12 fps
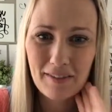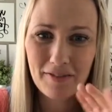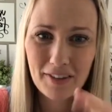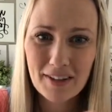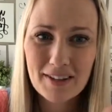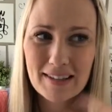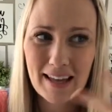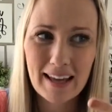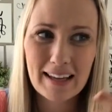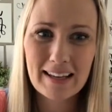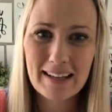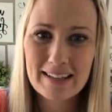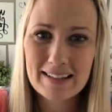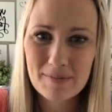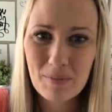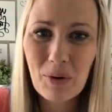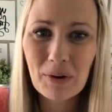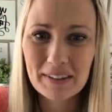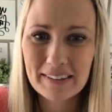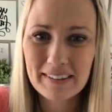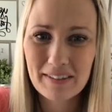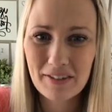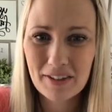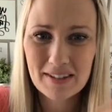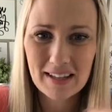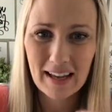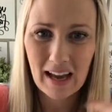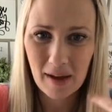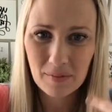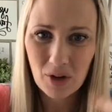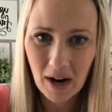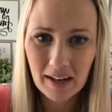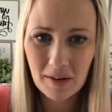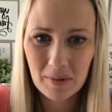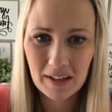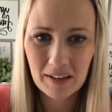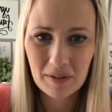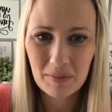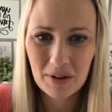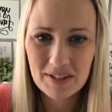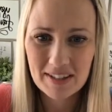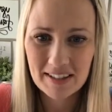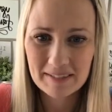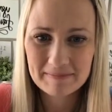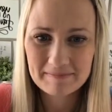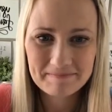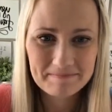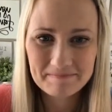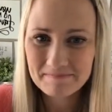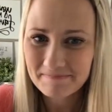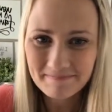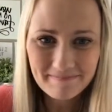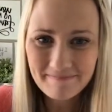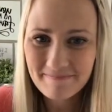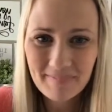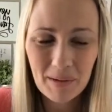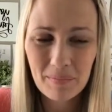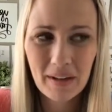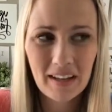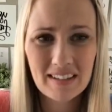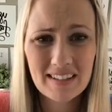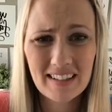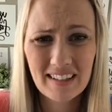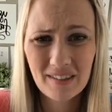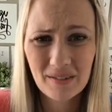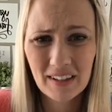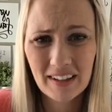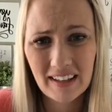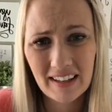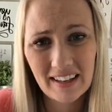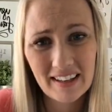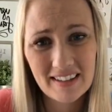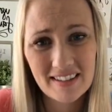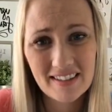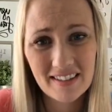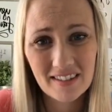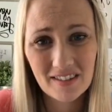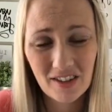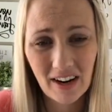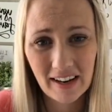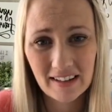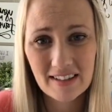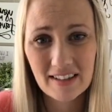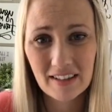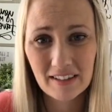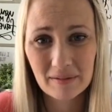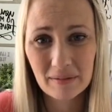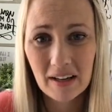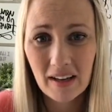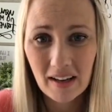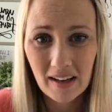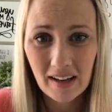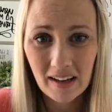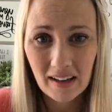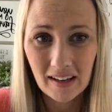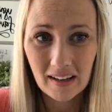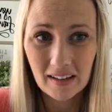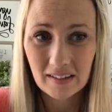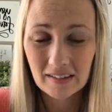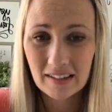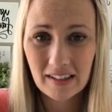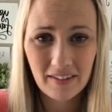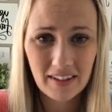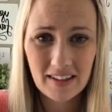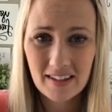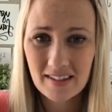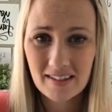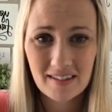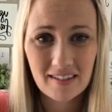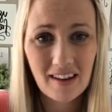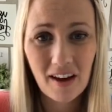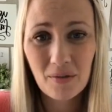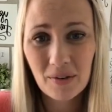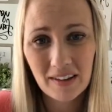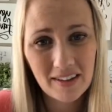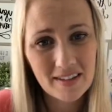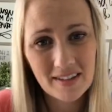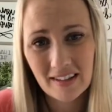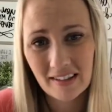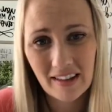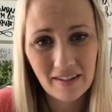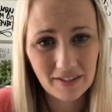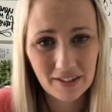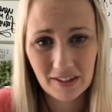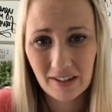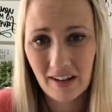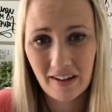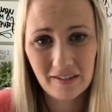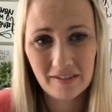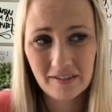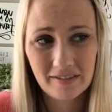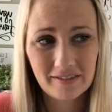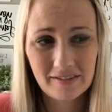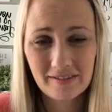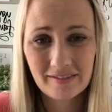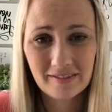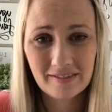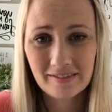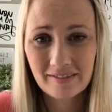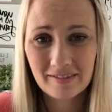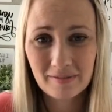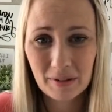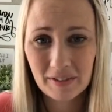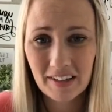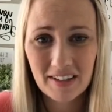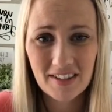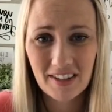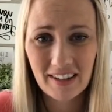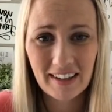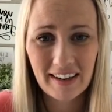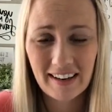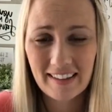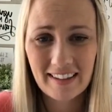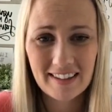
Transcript: it feels like it's important. It feels like I'm trying to be a good person. But really, it's trying to live at this unrealistic level of perfection